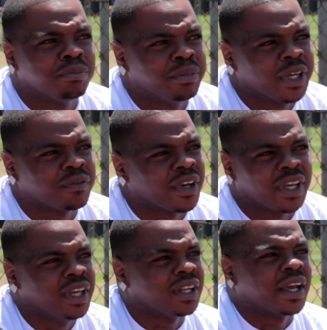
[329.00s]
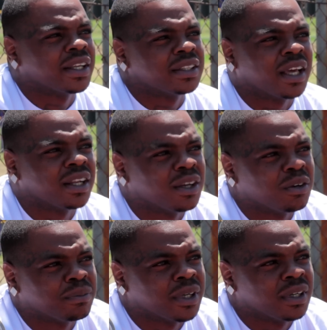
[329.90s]
big of a hit like that
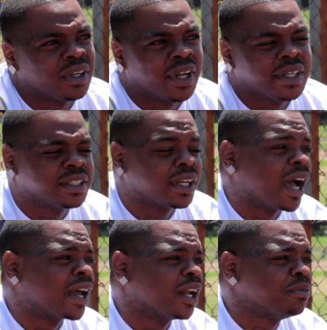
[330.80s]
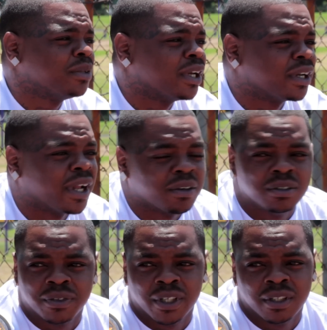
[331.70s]
though, man. And that shit got up there now,
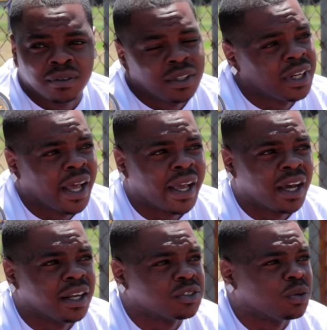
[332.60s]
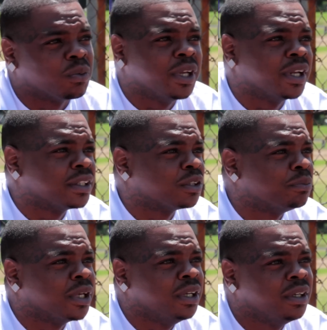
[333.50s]
you feel me? That got us where we need to
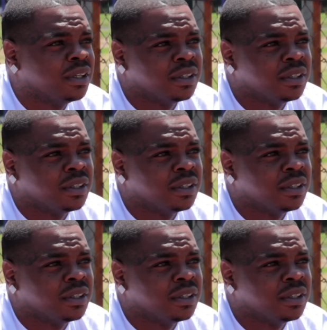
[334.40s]
be.